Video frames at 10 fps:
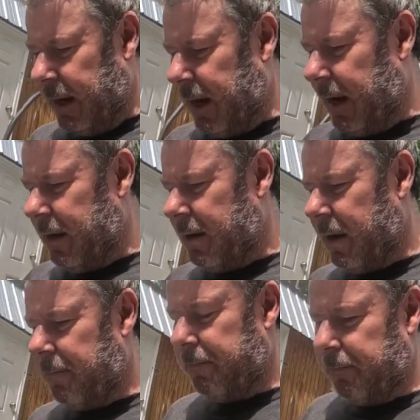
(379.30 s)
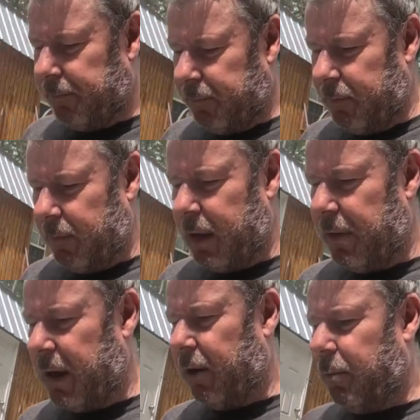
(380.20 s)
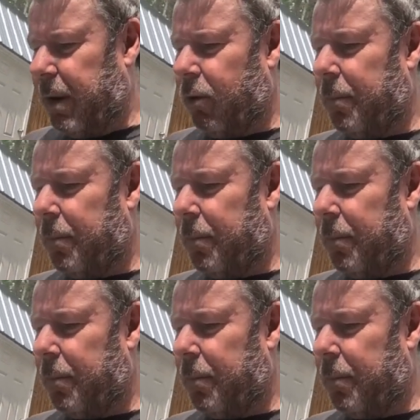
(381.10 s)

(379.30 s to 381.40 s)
and get that a little better